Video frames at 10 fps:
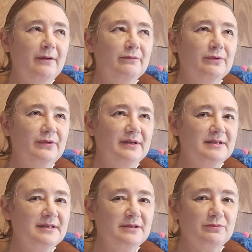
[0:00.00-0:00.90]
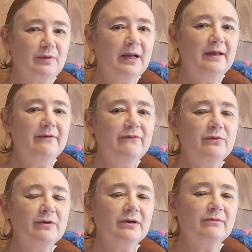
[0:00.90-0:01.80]
Ruth as his wife
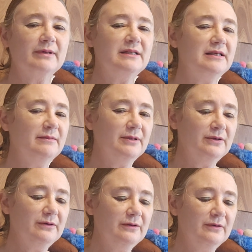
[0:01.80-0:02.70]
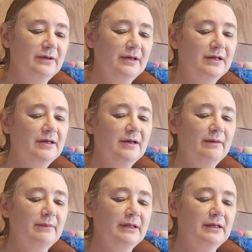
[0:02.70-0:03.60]
or redeeming her,
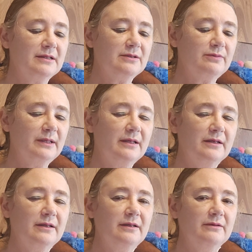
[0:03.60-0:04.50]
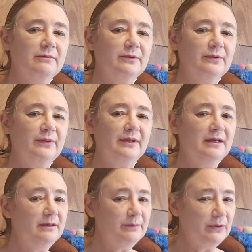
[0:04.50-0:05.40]
because when Ruth
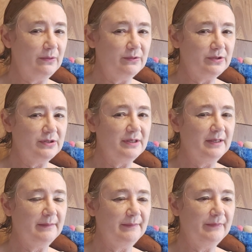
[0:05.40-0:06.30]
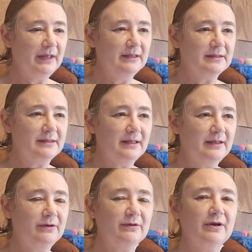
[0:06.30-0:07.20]
did approach him and say,
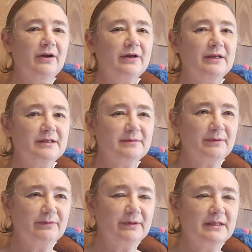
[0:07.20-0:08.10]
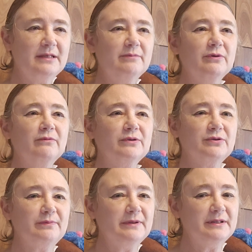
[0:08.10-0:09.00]
"You're our kinsman redeemer, would you
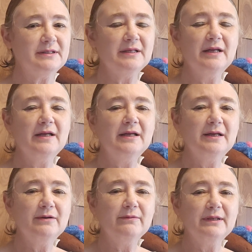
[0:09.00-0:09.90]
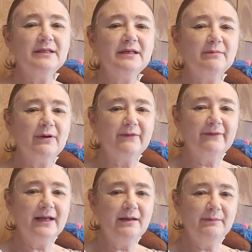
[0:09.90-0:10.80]
please redeem our
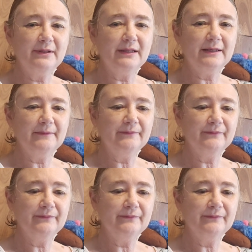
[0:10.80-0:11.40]
family?"